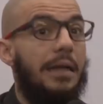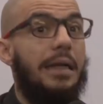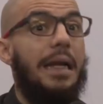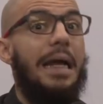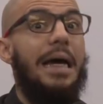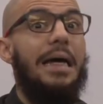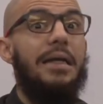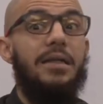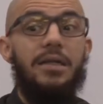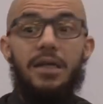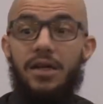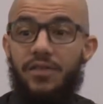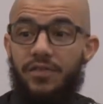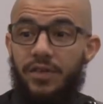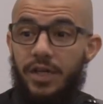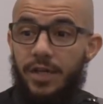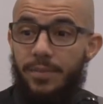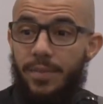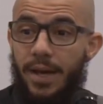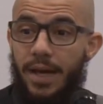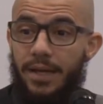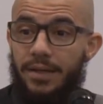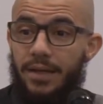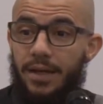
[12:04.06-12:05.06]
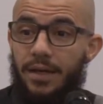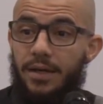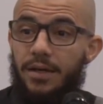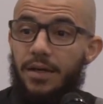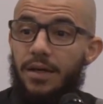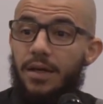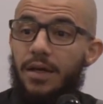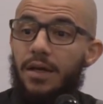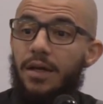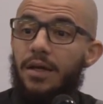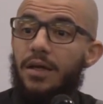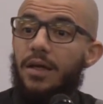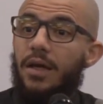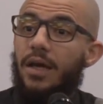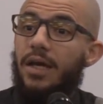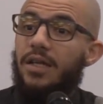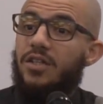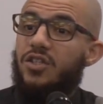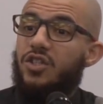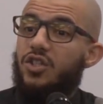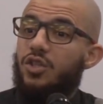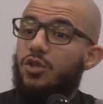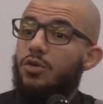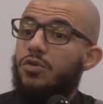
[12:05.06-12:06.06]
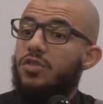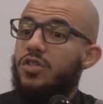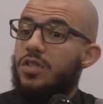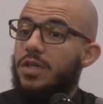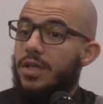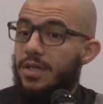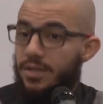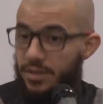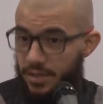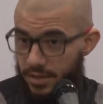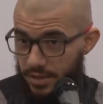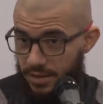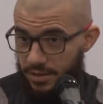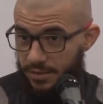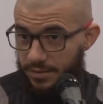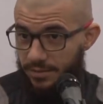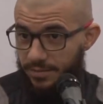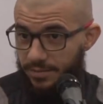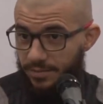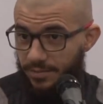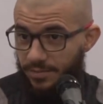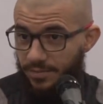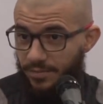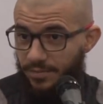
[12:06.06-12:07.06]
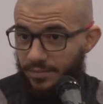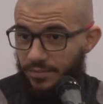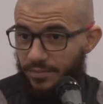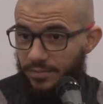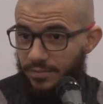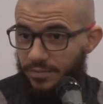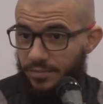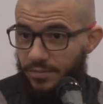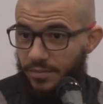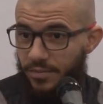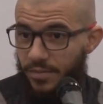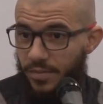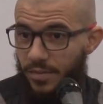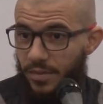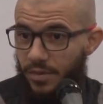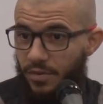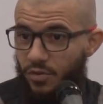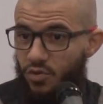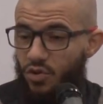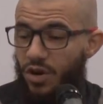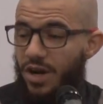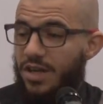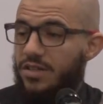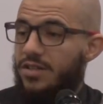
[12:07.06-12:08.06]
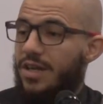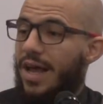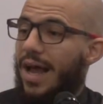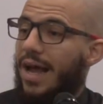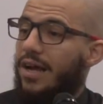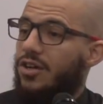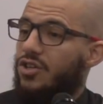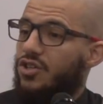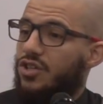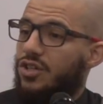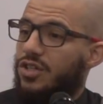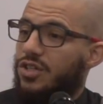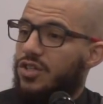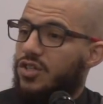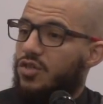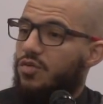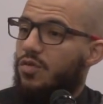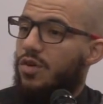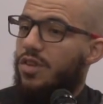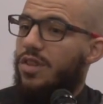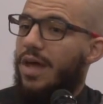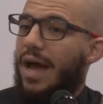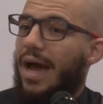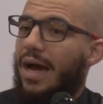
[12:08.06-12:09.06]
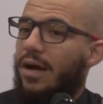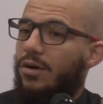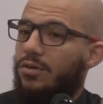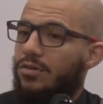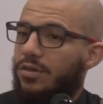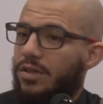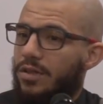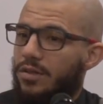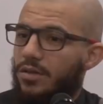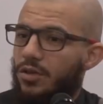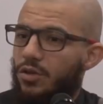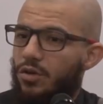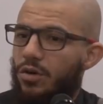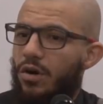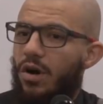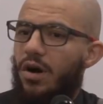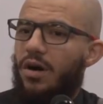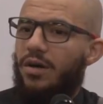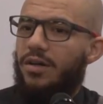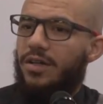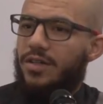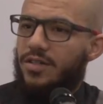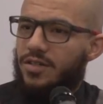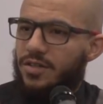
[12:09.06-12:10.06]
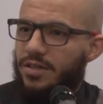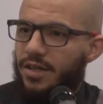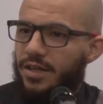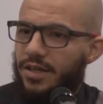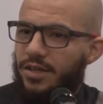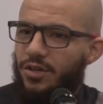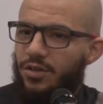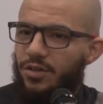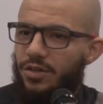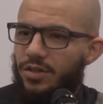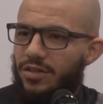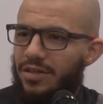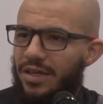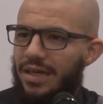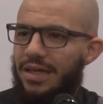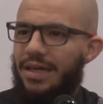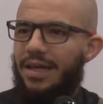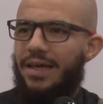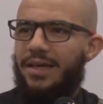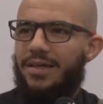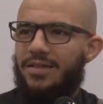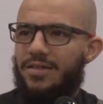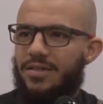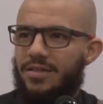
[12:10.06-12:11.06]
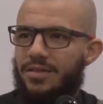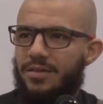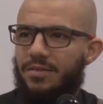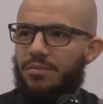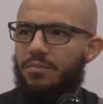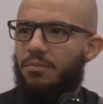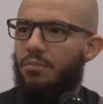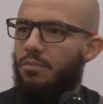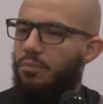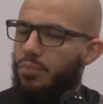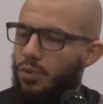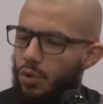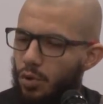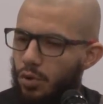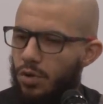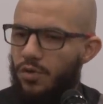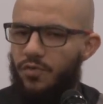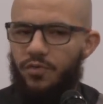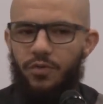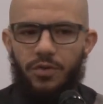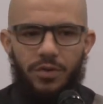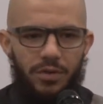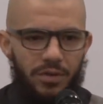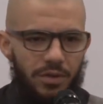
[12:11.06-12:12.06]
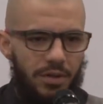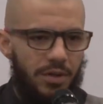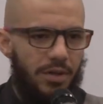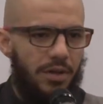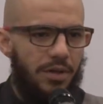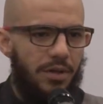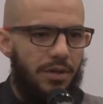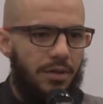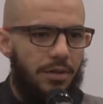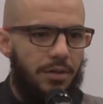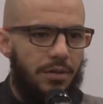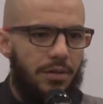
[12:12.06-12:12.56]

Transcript: A lot of ibadah. It's useless. Transactions without your honest in your dealings, beautiful.